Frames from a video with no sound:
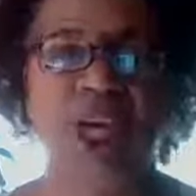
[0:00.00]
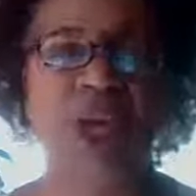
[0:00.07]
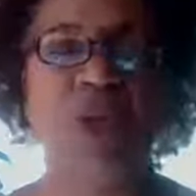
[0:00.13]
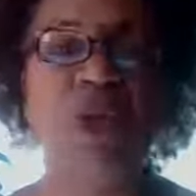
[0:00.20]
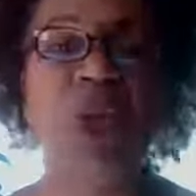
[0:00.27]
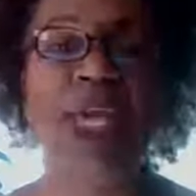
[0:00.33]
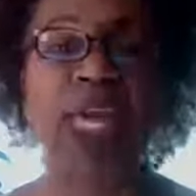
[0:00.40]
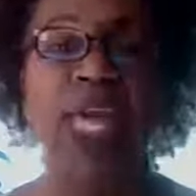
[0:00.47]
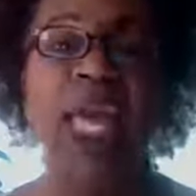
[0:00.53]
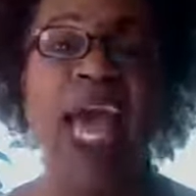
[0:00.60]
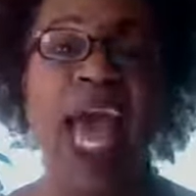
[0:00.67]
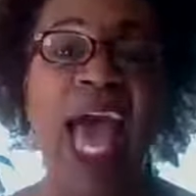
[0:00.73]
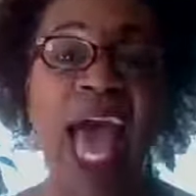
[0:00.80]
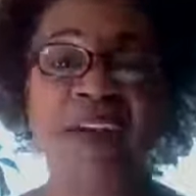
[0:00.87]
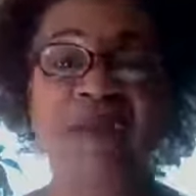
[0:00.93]
We
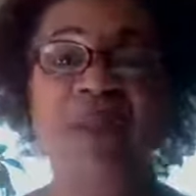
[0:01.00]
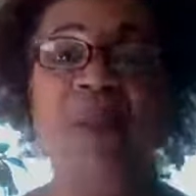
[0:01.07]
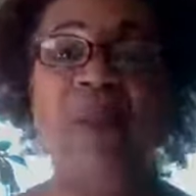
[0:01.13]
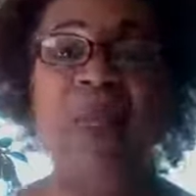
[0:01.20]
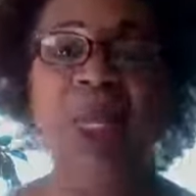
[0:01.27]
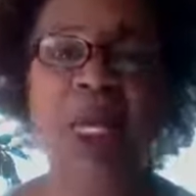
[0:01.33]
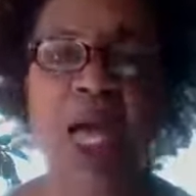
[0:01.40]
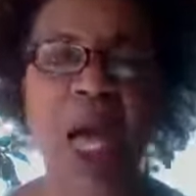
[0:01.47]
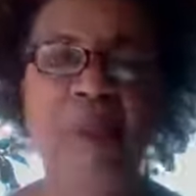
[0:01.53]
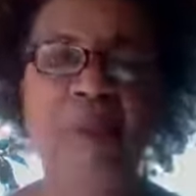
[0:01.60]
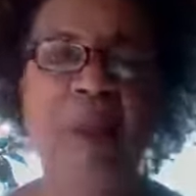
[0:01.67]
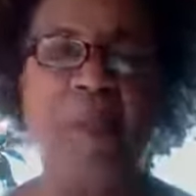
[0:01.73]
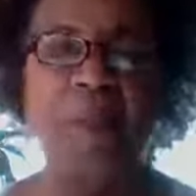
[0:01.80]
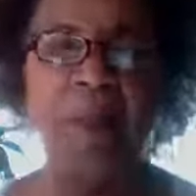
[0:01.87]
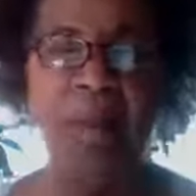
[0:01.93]
have to
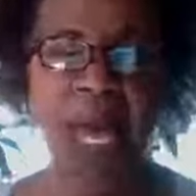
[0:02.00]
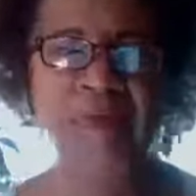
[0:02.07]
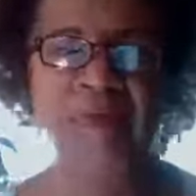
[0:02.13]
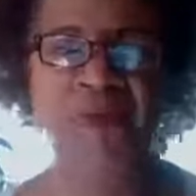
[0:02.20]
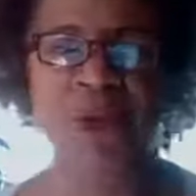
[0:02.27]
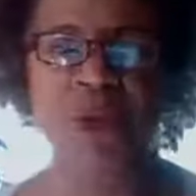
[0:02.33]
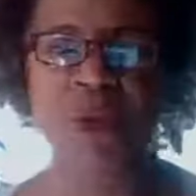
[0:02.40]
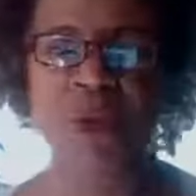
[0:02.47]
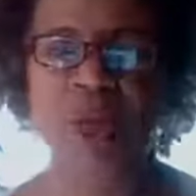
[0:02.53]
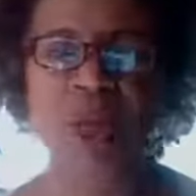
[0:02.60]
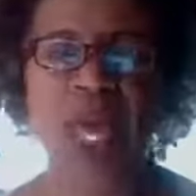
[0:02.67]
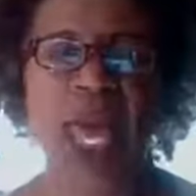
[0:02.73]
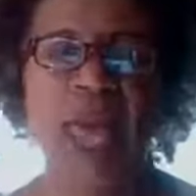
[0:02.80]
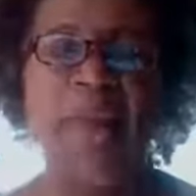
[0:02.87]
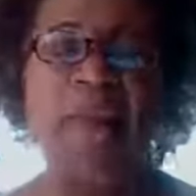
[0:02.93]
become mindful.
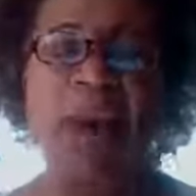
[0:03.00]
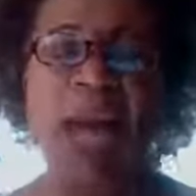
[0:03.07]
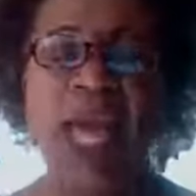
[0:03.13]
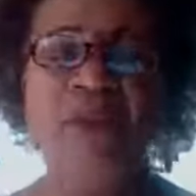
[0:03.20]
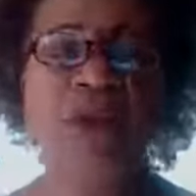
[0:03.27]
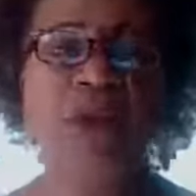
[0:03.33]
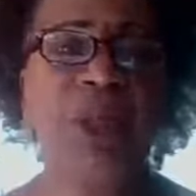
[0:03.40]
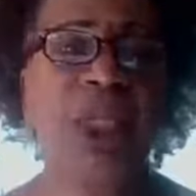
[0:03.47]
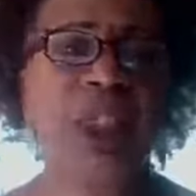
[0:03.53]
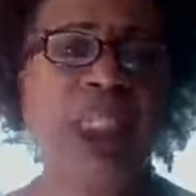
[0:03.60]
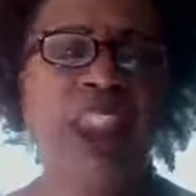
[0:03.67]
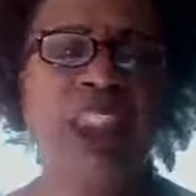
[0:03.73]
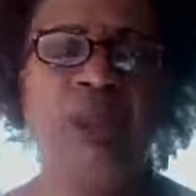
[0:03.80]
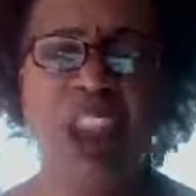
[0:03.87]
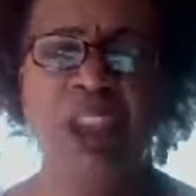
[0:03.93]
And mindfulness
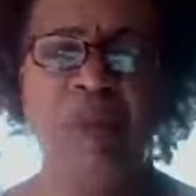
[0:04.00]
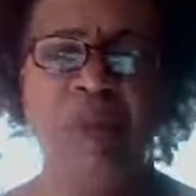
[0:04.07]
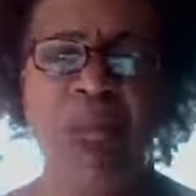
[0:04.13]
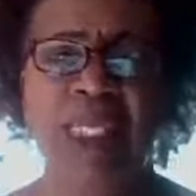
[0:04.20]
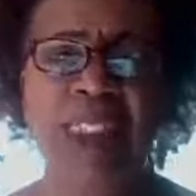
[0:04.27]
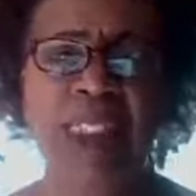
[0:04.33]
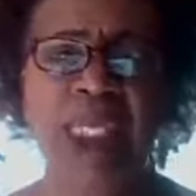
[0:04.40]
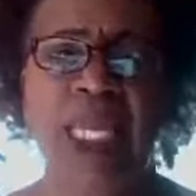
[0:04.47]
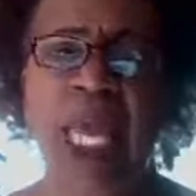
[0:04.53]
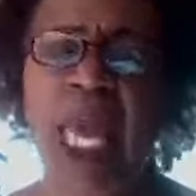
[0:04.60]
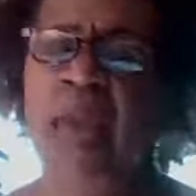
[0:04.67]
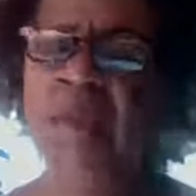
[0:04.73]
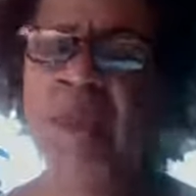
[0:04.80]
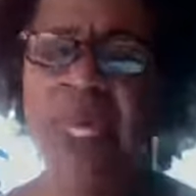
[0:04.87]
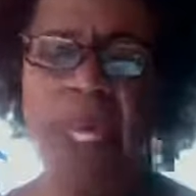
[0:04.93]
is just basically
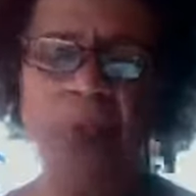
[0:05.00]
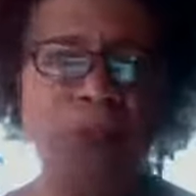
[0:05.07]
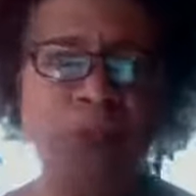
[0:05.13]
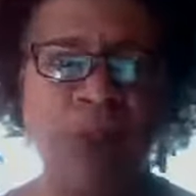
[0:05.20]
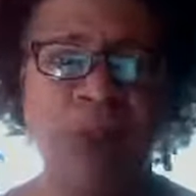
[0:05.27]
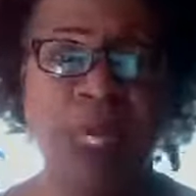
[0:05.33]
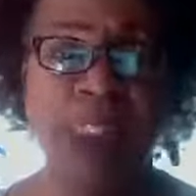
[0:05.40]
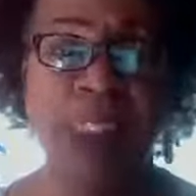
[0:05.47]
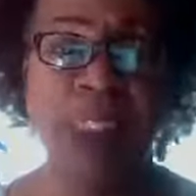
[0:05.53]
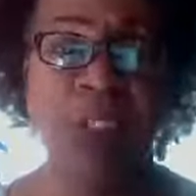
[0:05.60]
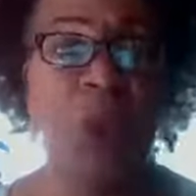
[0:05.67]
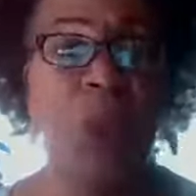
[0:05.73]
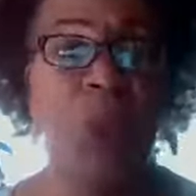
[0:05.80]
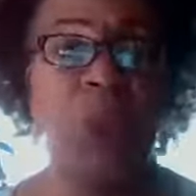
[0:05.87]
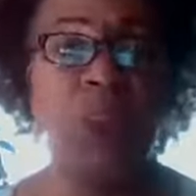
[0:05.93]
being present
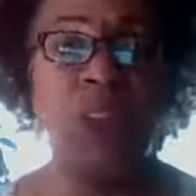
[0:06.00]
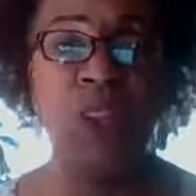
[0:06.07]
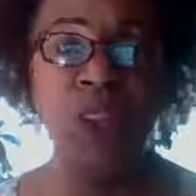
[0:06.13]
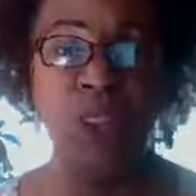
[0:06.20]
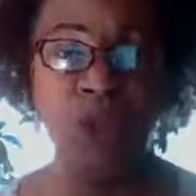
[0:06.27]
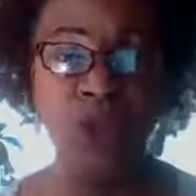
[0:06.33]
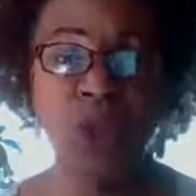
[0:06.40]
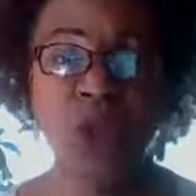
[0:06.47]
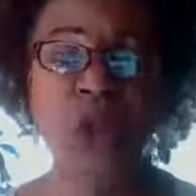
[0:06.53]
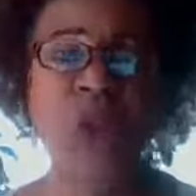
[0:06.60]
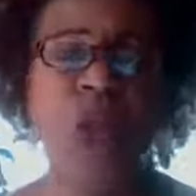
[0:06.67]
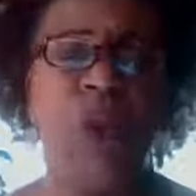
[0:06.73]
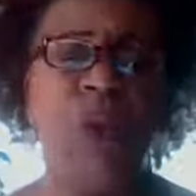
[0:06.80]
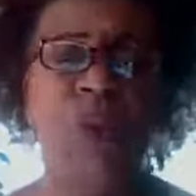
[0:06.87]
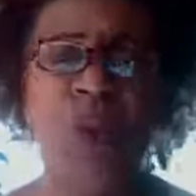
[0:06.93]
with the truth
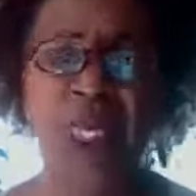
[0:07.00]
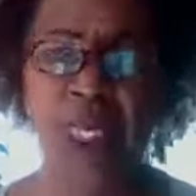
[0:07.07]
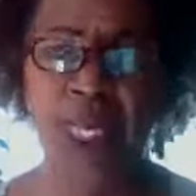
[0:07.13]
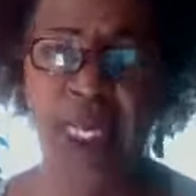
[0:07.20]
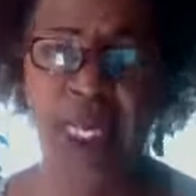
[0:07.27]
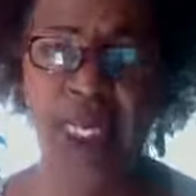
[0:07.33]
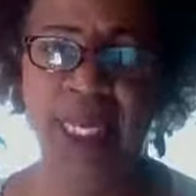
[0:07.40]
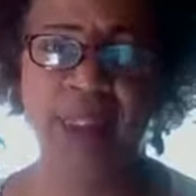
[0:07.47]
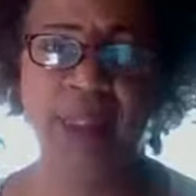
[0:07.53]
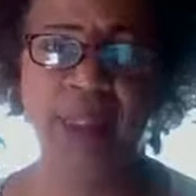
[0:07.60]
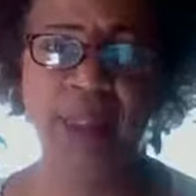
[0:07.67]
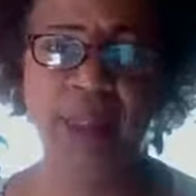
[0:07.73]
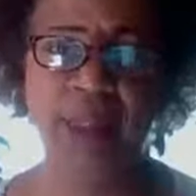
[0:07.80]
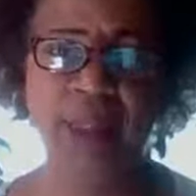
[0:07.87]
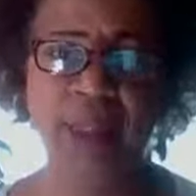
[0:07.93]
of what is.